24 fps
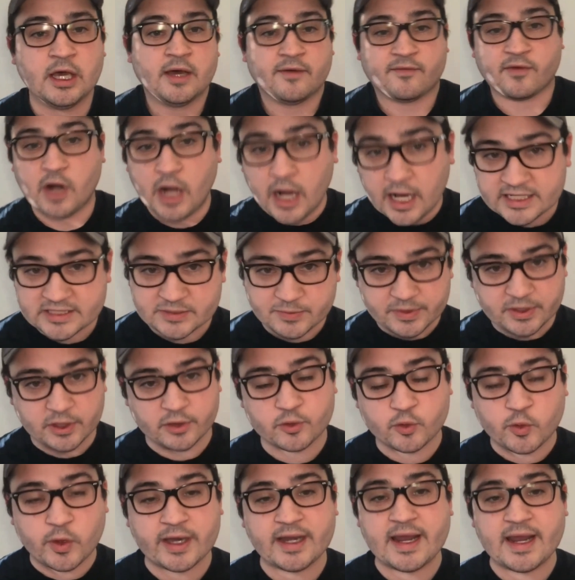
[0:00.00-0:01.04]
For us, we don't
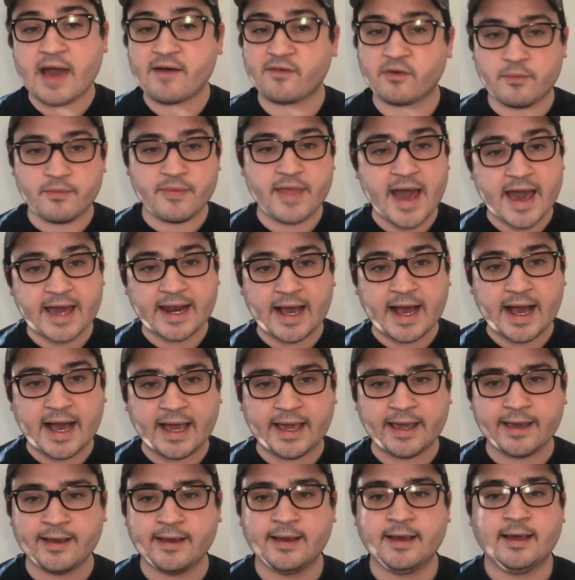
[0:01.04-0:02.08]
quite have him that
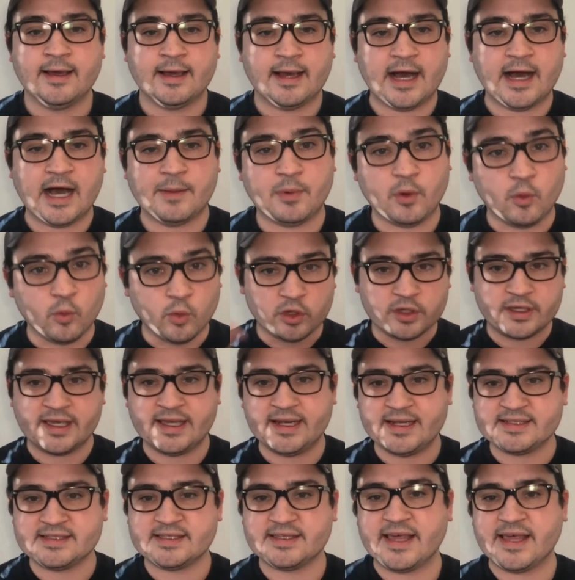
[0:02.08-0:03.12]
high, but we'll get
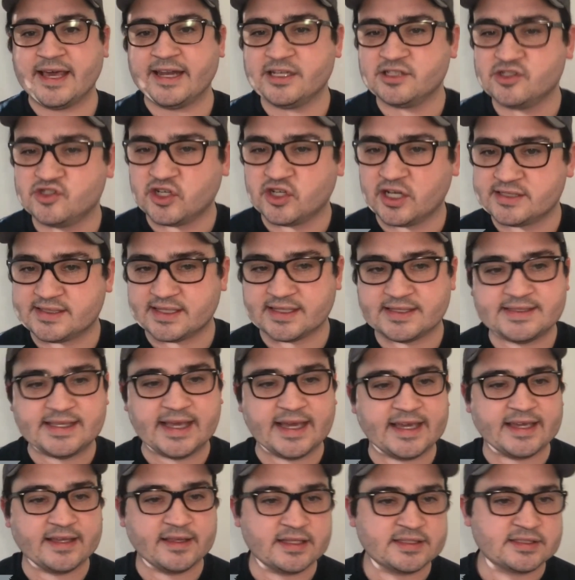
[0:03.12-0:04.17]
into that in just a
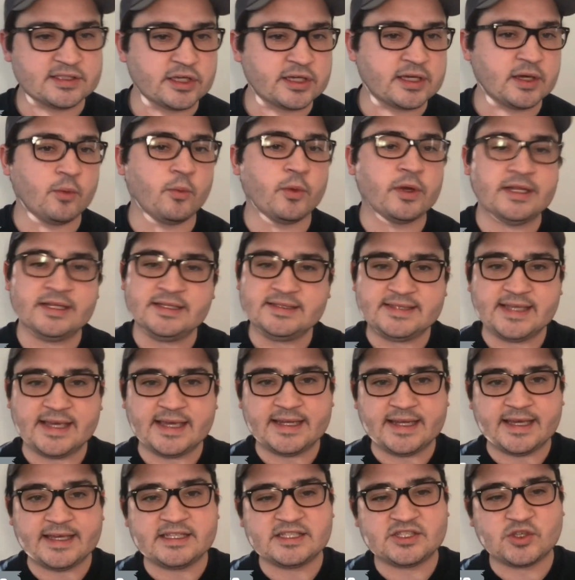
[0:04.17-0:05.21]
second. Let's look at what he did
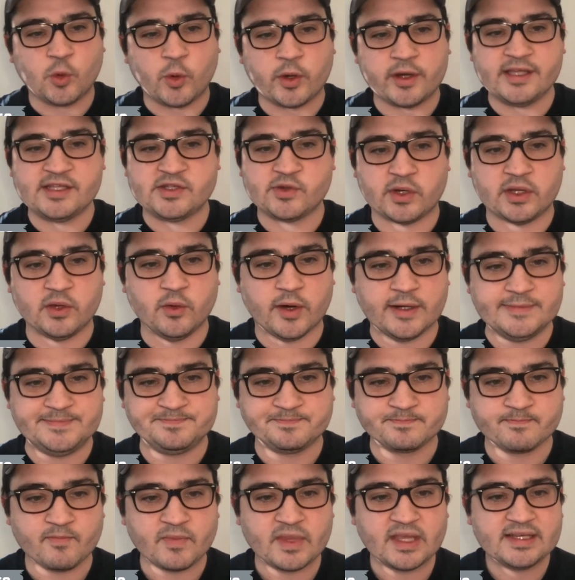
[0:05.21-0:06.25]
in 2021.
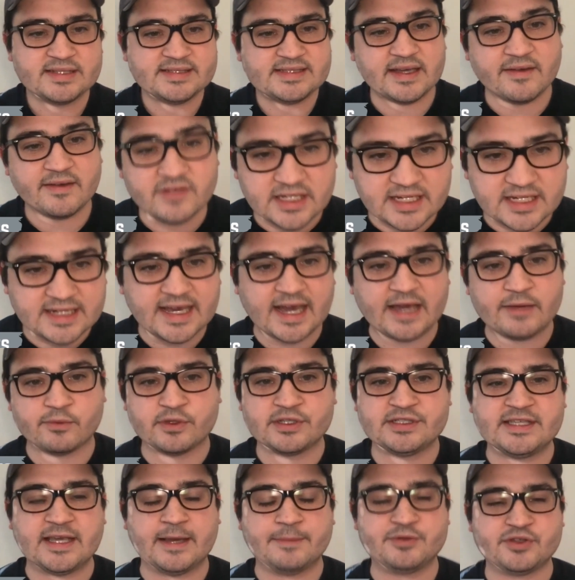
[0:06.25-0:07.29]
79
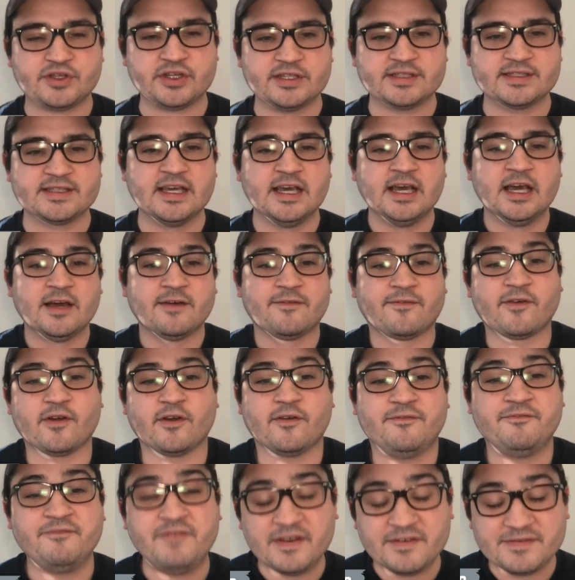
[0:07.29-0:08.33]
receptions
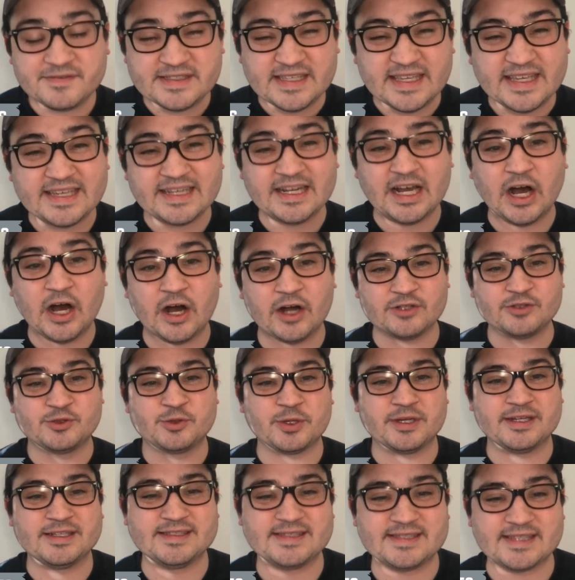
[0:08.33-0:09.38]
for
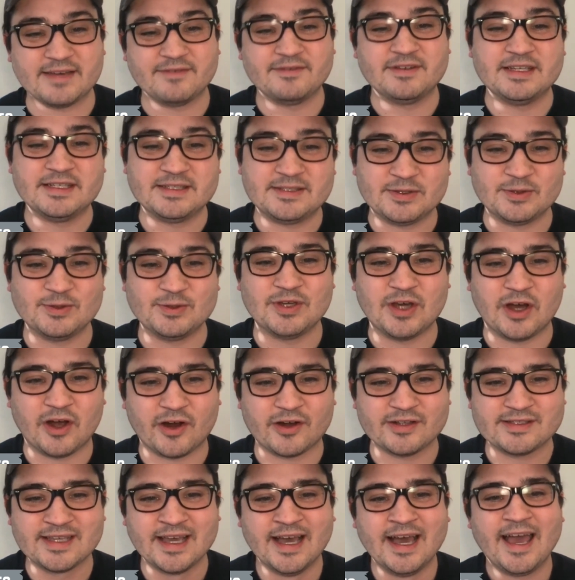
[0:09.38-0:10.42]
1,572
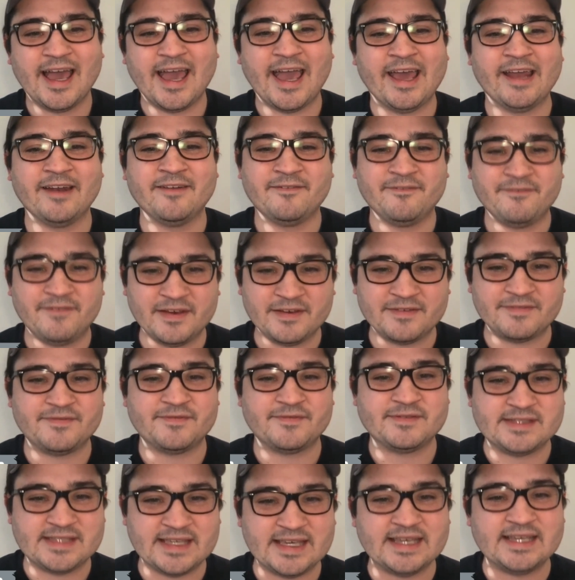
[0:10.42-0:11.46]
yards and
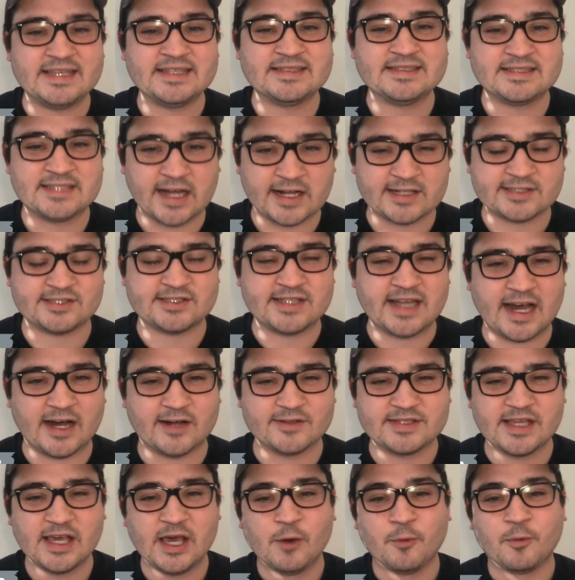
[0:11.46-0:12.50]
15
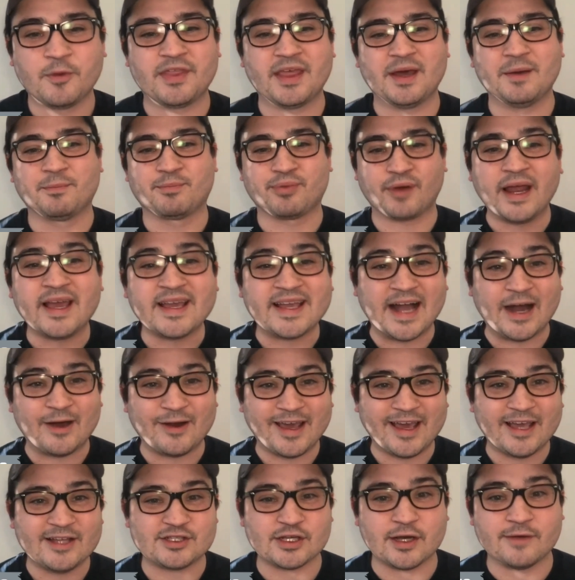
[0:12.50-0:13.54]
touchdowns with a breakout
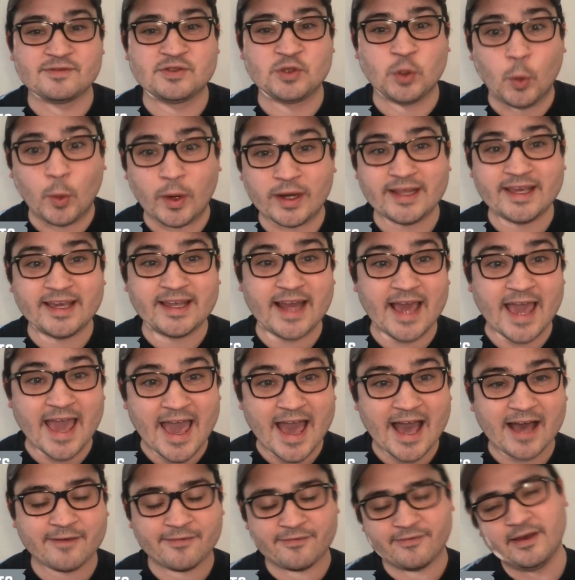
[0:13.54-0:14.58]
age of 20 and a
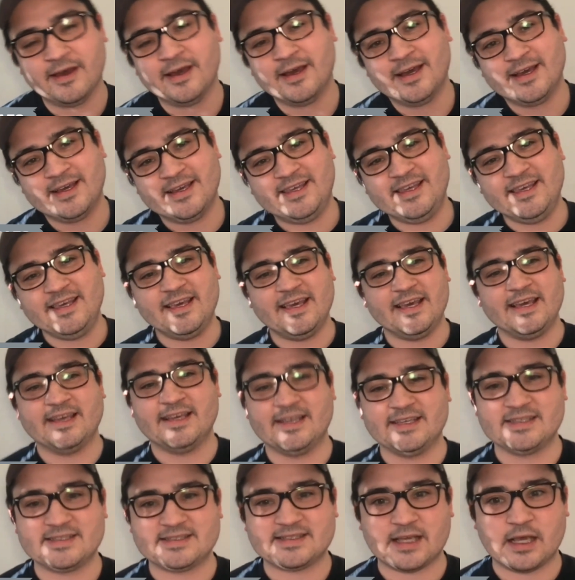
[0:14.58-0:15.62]
half. He
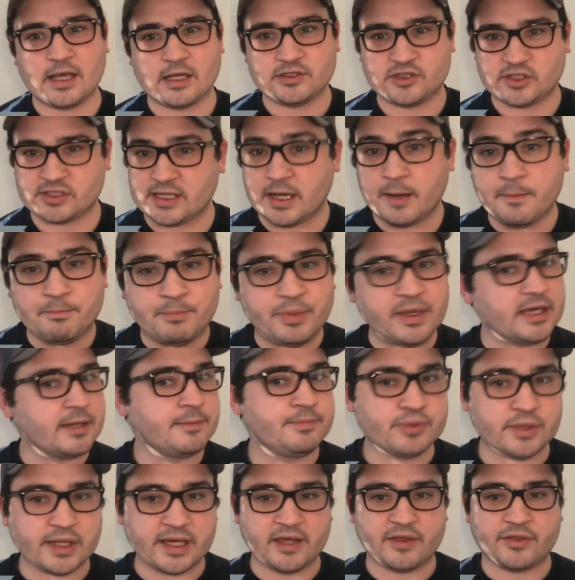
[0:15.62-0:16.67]
is just a big
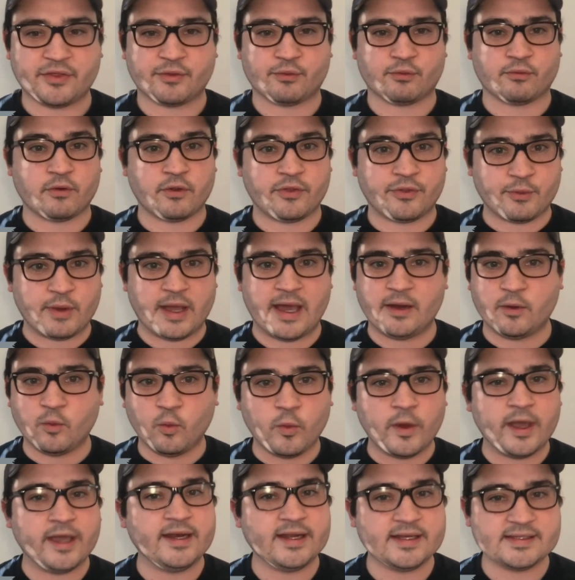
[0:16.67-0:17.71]
play threat
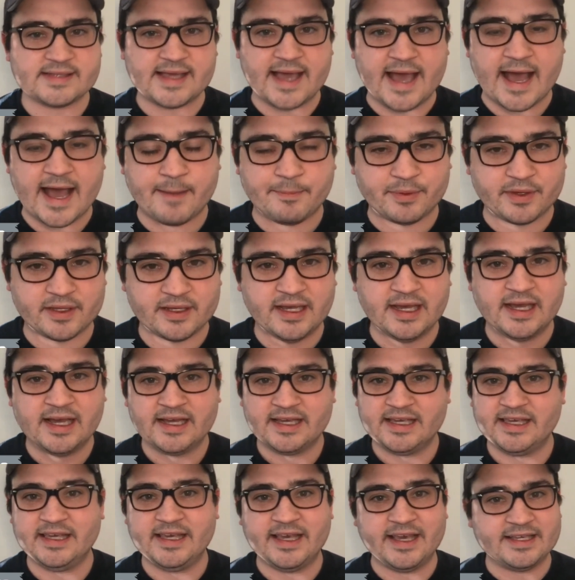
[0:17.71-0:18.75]
waiting to happen.
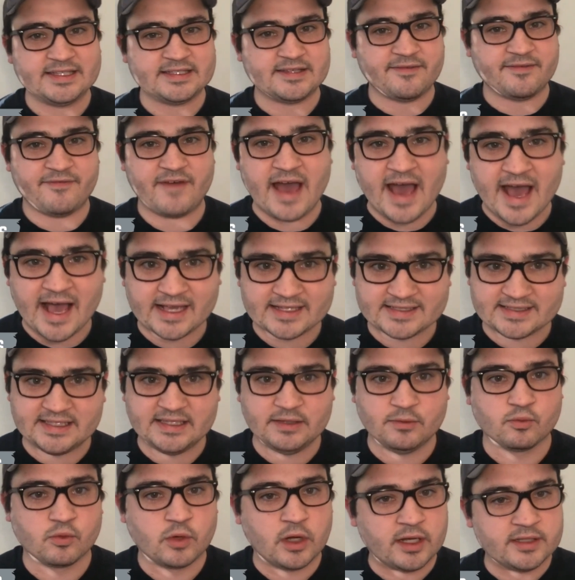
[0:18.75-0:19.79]
He is fast. He
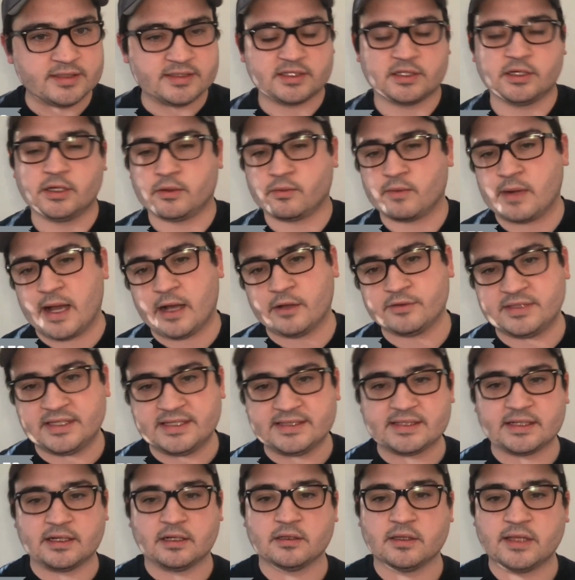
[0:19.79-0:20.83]
runs good routes. He's
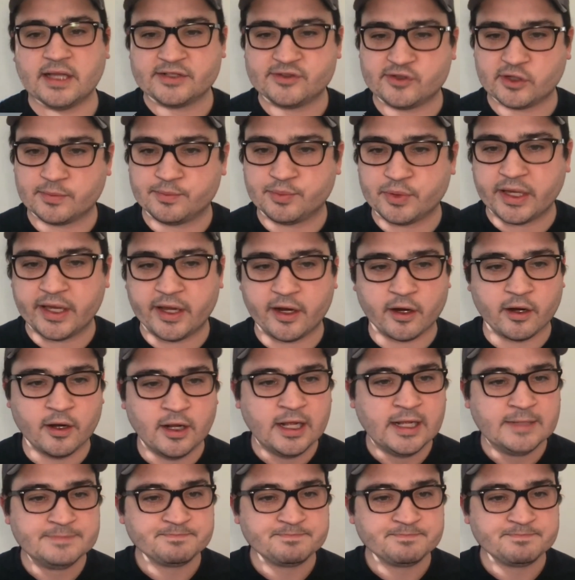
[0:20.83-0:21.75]
an electric player.